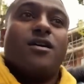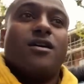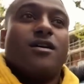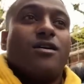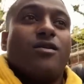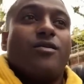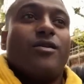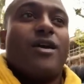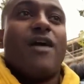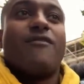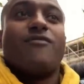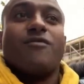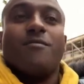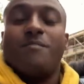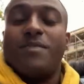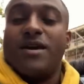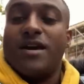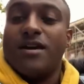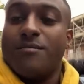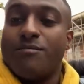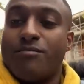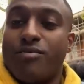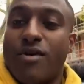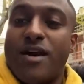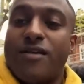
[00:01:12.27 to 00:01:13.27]
We haven't
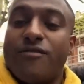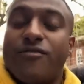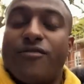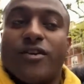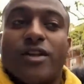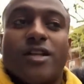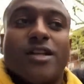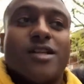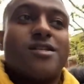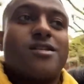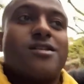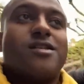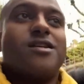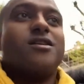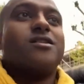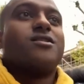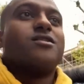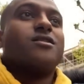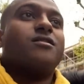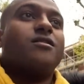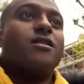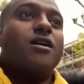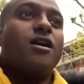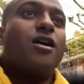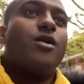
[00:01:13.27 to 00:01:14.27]
beaten Brentford this
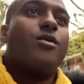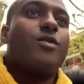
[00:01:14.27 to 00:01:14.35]
season.